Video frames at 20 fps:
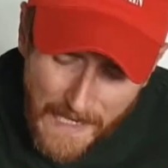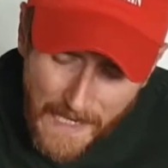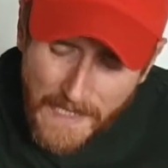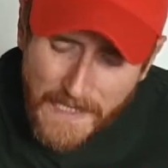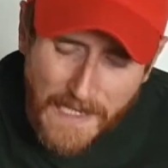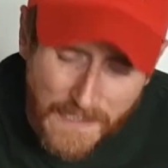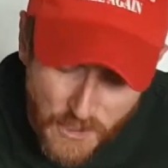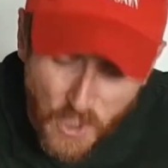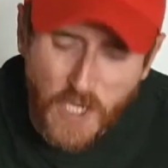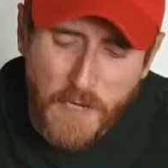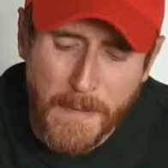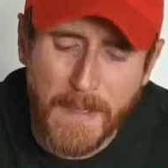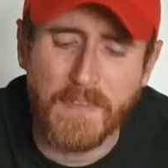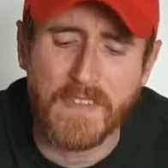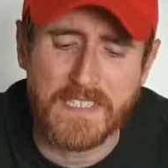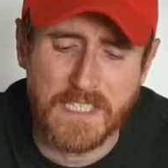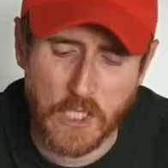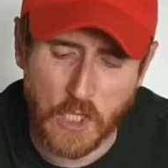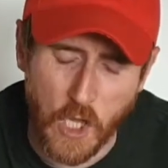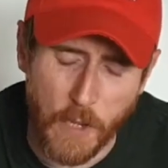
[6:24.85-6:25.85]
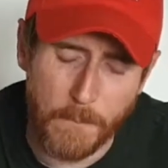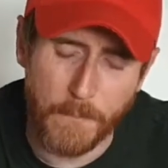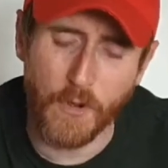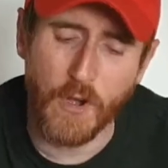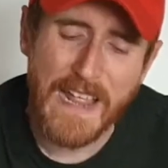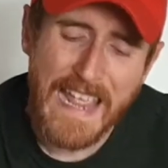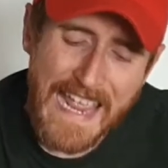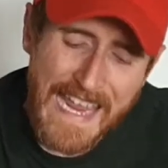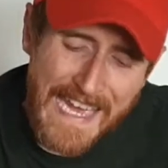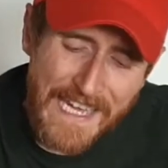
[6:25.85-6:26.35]
I talk about this a lot,
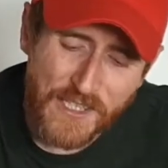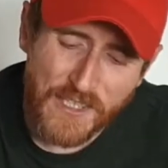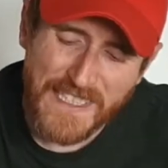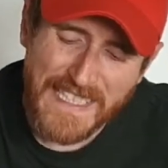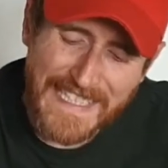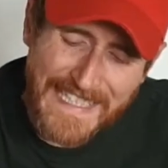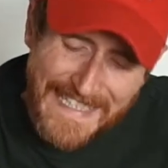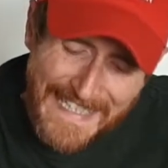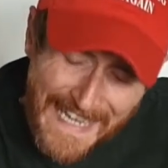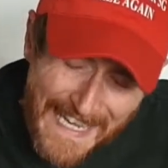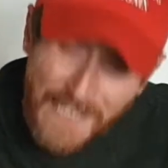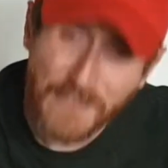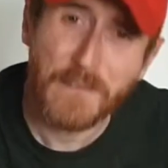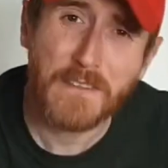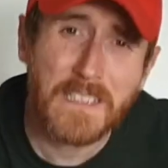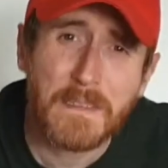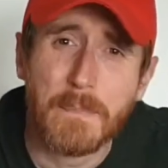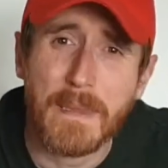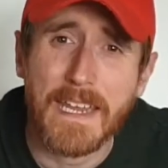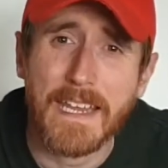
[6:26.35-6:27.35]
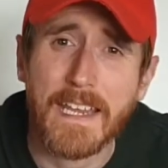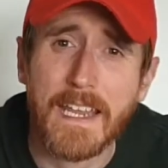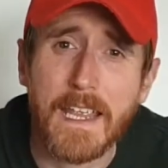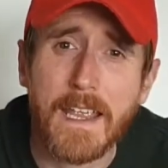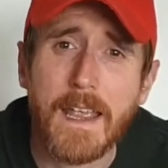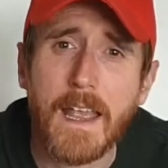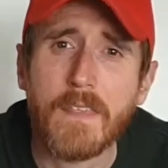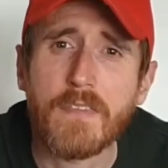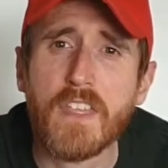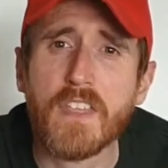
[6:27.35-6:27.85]
but it just kills me
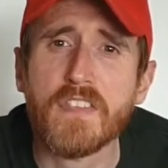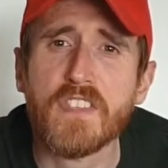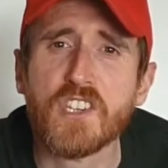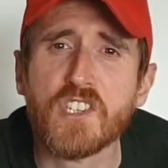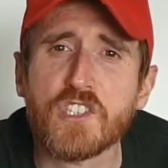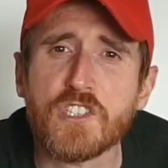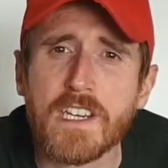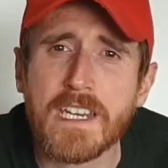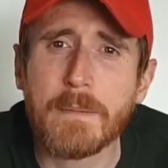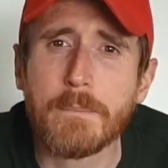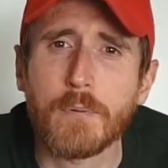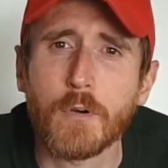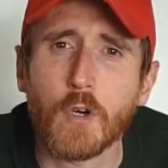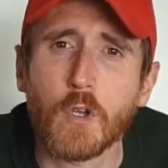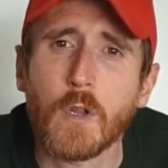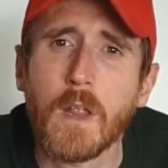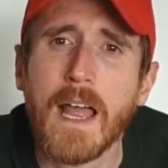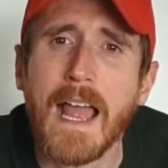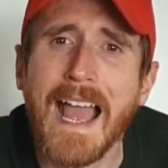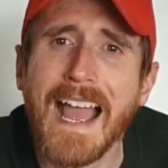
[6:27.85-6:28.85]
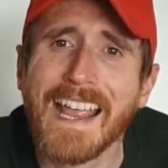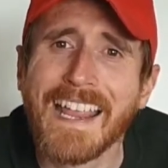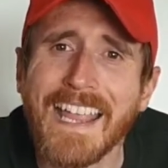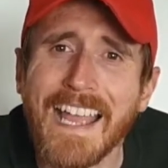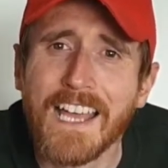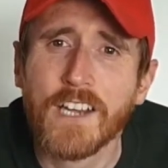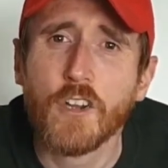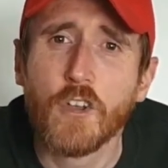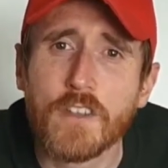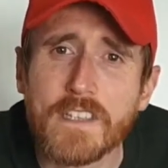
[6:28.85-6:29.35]
that the sheeple
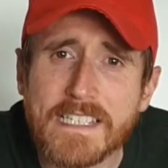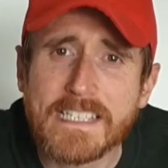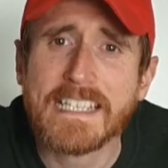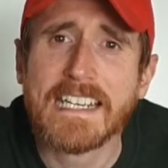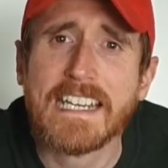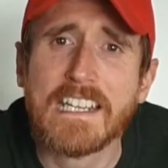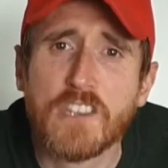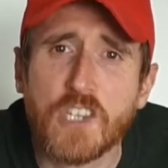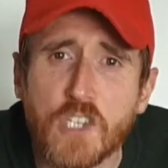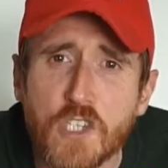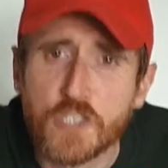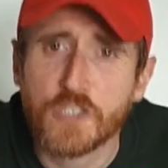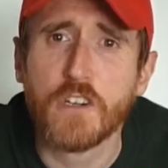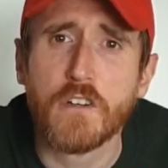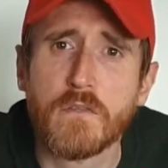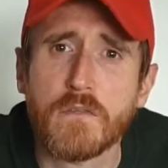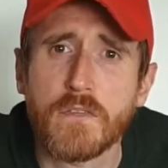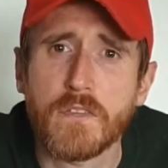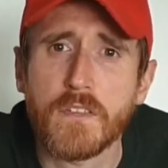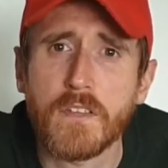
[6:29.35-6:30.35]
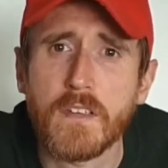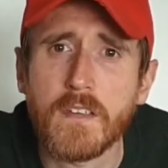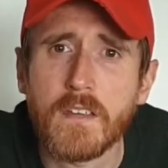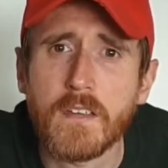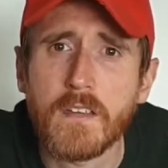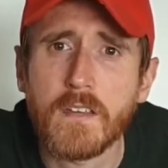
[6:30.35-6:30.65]
cannot see the truth.